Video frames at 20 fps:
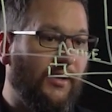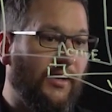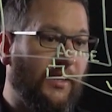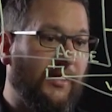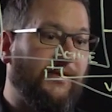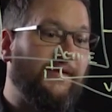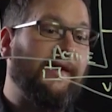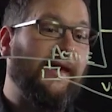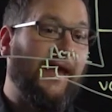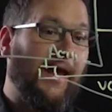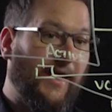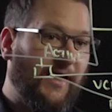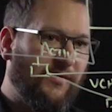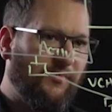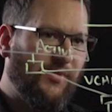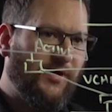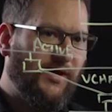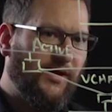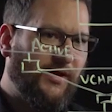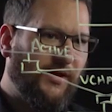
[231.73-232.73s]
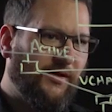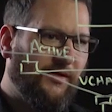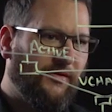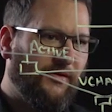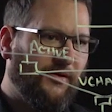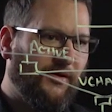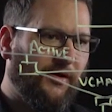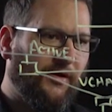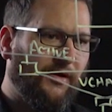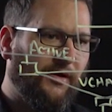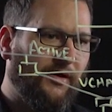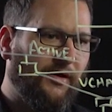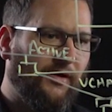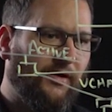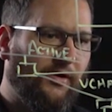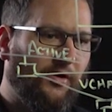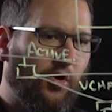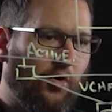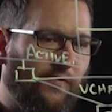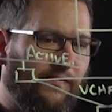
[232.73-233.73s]
It can be
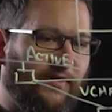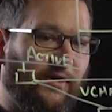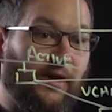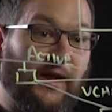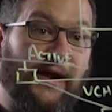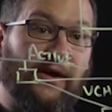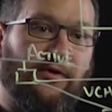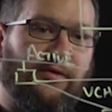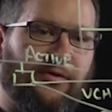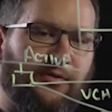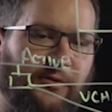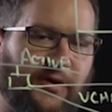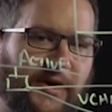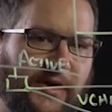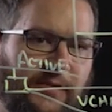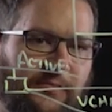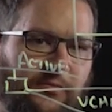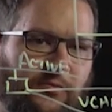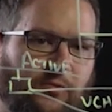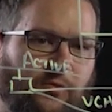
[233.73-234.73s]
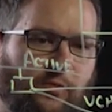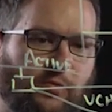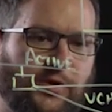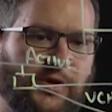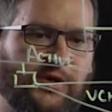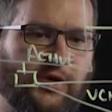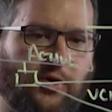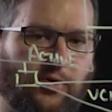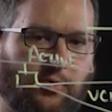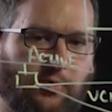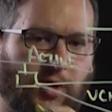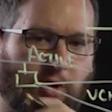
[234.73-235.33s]
uh, over layer three, we don't